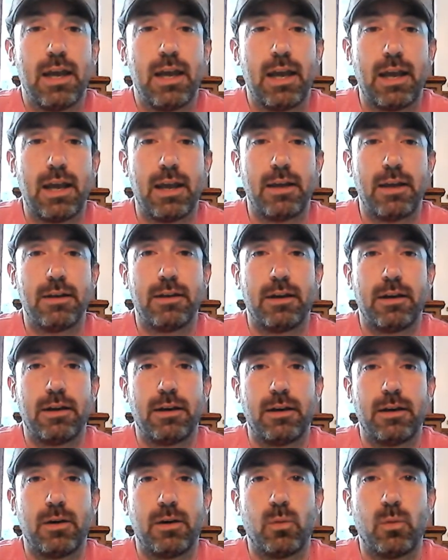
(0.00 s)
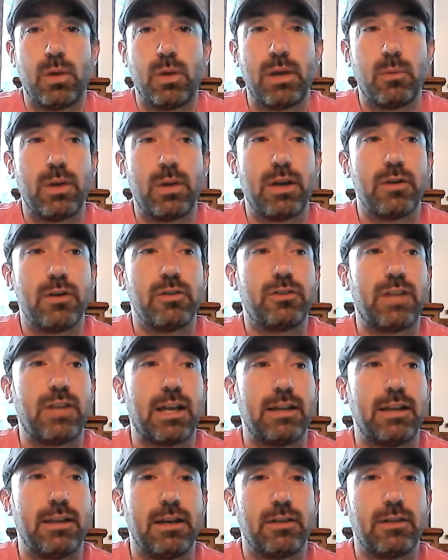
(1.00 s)
And uh, we,
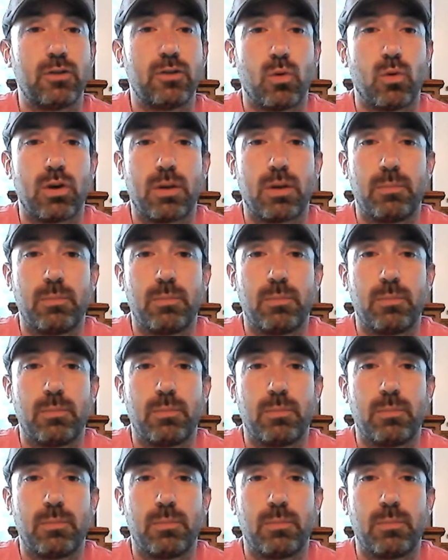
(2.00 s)
understand that it's a work